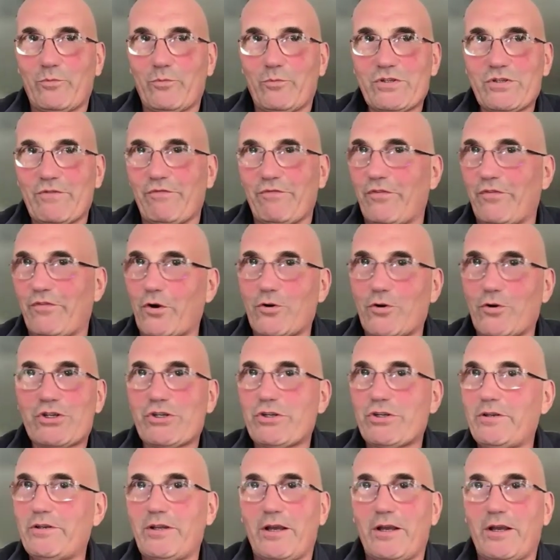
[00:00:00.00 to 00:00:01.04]
a
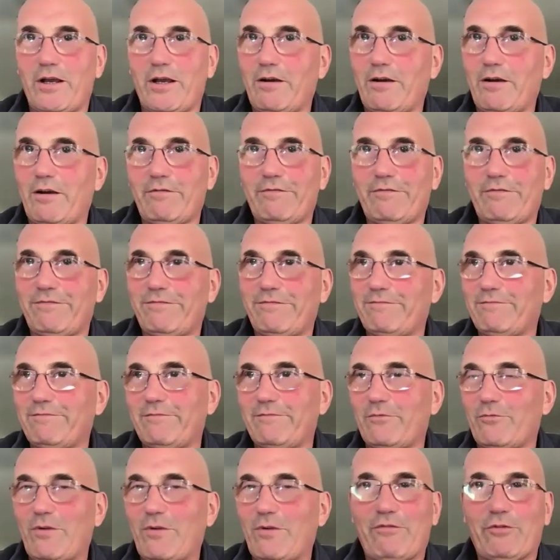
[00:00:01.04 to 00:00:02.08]
version of
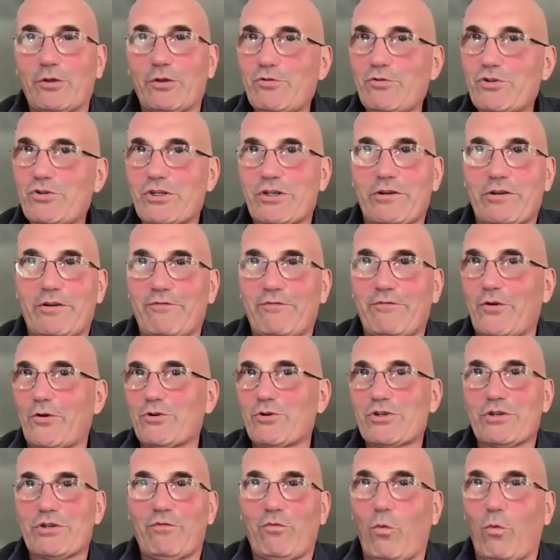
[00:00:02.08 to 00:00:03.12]
revolution, a
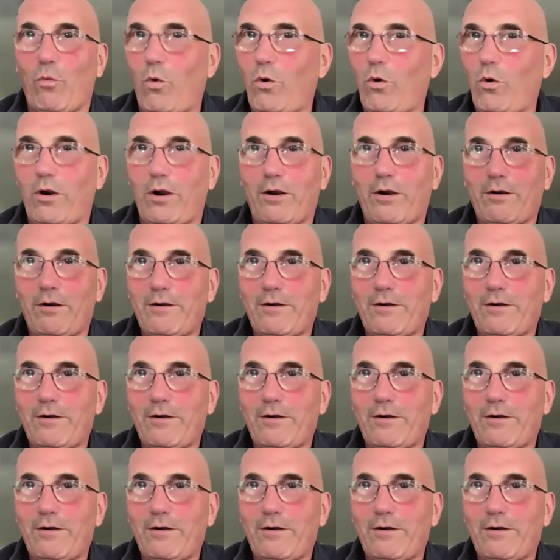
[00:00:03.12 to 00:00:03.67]
version of war,